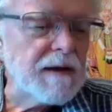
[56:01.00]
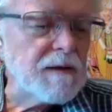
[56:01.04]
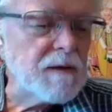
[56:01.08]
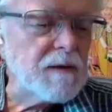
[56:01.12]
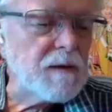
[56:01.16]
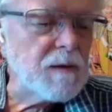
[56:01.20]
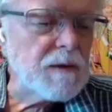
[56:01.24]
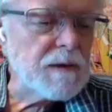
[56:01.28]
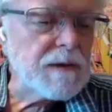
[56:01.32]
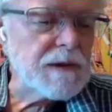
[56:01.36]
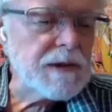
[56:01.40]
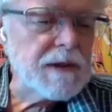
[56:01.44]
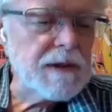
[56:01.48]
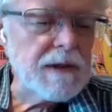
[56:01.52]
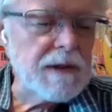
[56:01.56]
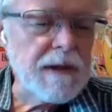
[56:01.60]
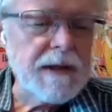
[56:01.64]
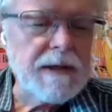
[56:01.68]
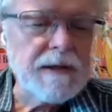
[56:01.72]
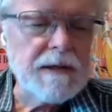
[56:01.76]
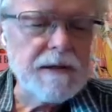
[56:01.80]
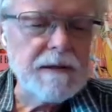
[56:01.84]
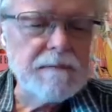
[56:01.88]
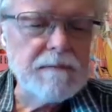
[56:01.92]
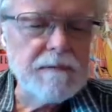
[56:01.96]
of course it
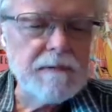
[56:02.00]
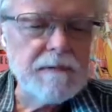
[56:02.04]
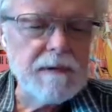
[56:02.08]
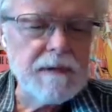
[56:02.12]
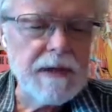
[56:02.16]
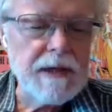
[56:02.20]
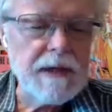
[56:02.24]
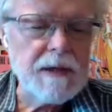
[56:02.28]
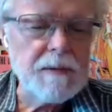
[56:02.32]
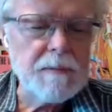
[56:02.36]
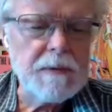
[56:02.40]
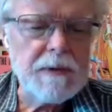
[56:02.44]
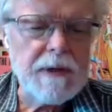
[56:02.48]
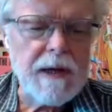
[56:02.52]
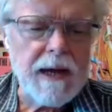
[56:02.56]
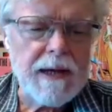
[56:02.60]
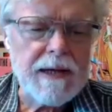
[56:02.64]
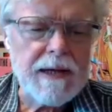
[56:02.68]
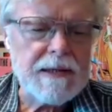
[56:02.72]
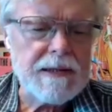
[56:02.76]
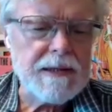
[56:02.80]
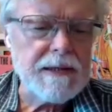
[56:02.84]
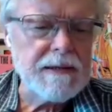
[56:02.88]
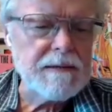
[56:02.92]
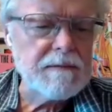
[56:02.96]
led led him to, I
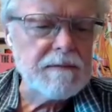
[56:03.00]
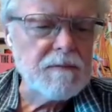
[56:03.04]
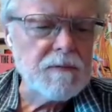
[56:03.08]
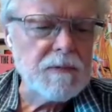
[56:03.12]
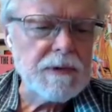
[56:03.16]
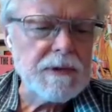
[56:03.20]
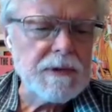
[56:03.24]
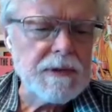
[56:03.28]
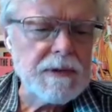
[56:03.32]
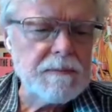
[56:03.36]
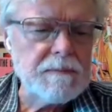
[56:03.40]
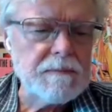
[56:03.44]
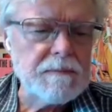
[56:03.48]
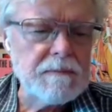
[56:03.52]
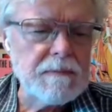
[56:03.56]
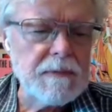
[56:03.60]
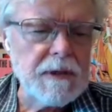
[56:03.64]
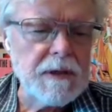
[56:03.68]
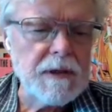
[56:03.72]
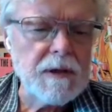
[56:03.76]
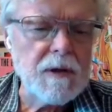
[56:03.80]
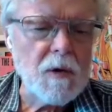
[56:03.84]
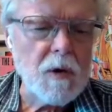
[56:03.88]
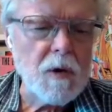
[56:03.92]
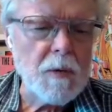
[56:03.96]
guess it was
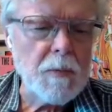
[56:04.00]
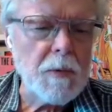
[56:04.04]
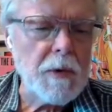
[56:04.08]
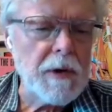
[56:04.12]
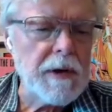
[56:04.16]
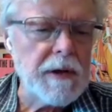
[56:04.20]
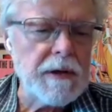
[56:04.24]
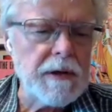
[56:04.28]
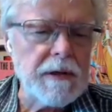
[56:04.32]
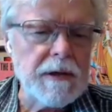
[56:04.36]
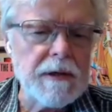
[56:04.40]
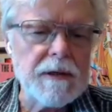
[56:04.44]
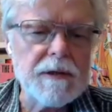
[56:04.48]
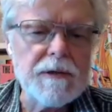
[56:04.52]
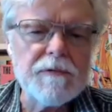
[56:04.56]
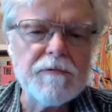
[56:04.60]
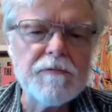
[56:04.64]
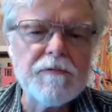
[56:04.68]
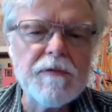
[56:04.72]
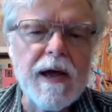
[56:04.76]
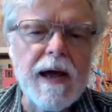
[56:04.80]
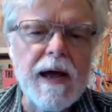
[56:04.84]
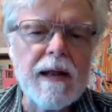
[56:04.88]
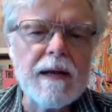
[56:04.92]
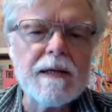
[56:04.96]
incorporated into
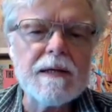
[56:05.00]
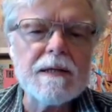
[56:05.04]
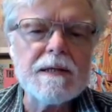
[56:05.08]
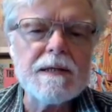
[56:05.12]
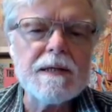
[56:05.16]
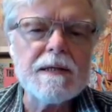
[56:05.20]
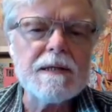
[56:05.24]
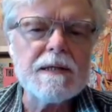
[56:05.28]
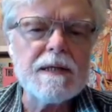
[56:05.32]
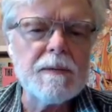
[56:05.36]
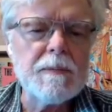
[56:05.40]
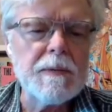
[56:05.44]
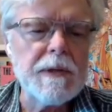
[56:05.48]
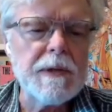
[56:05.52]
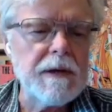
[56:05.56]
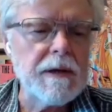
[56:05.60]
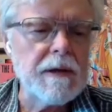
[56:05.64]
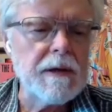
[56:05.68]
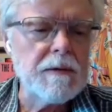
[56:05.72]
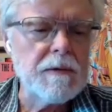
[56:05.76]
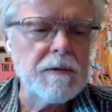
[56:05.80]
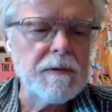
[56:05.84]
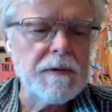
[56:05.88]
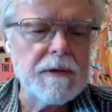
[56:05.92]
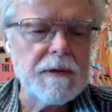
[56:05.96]
Valis and some of the
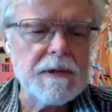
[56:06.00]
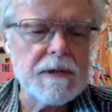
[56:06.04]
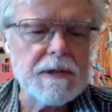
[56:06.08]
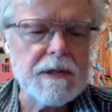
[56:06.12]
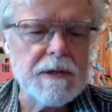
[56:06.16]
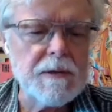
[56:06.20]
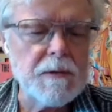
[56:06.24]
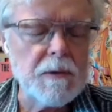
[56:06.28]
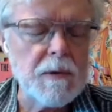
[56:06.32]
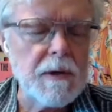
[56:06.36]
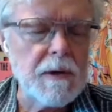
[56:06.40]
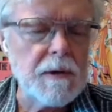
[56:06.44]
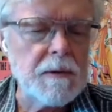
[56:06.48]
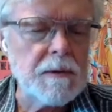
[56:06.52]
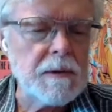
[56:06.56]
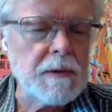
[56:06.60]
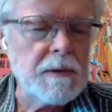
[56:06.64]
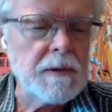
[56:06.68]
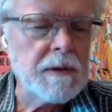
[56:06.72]
other things he wrote.